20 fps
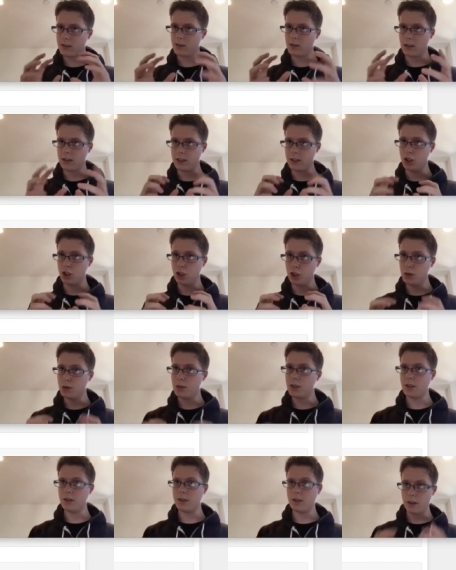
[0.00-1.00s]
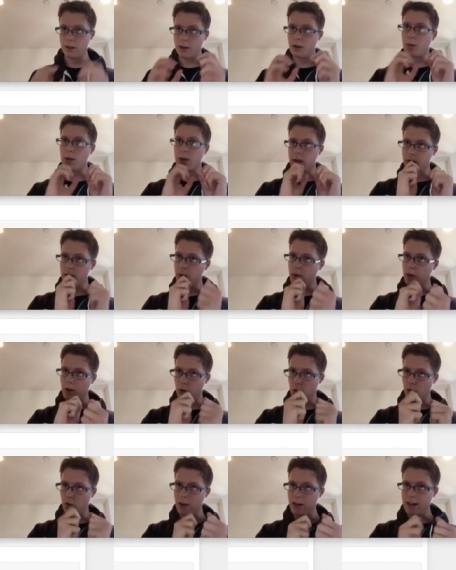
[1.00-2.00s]
a lot of juice in there that we're gonna we're gonna
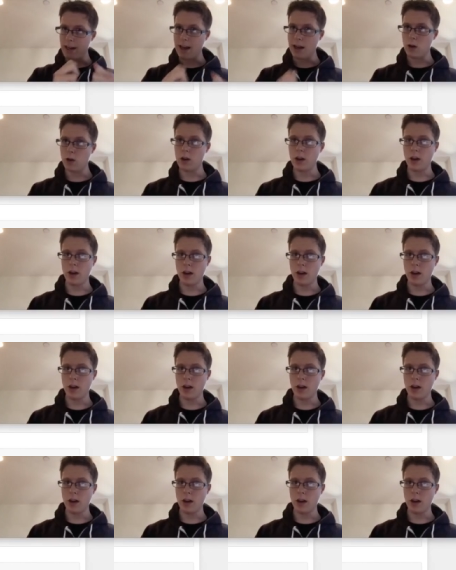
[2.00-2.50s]
wring out.